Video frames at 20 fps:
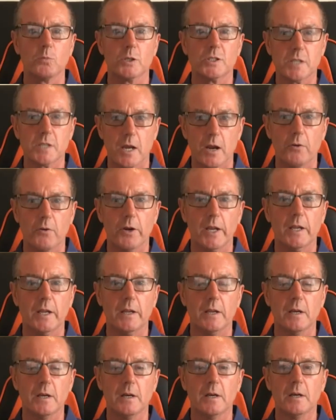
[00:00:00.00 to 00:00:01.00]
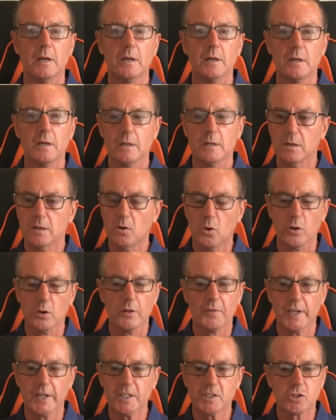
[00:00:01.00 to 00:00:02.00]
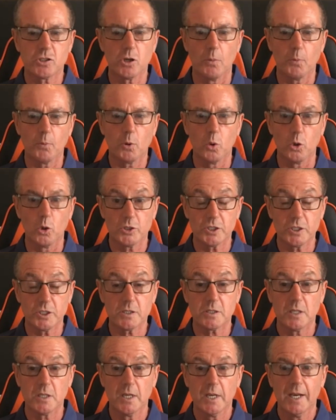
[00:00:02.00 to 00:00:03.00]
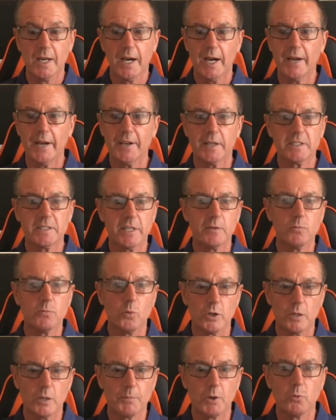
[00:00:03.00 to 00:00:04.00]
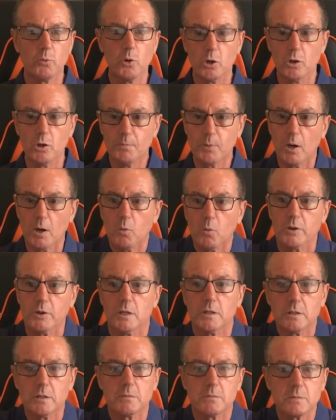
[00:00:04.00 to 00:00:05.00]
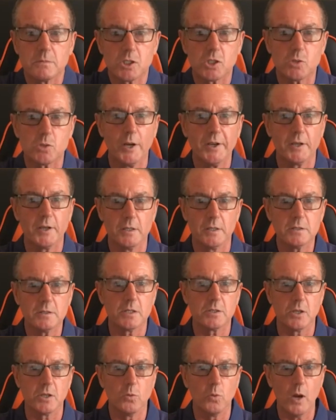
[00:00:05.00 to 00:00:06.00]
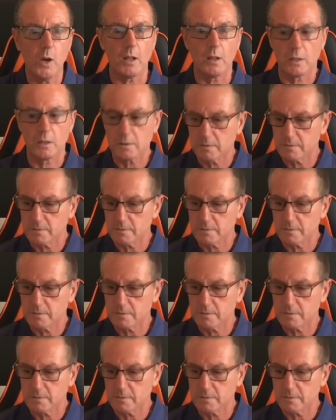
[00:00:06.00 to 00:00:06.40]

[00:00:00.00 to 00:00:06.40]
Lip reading: with Terry, all of these top coaches. And I didn't want to be rude, but I wanted Swindon to do well.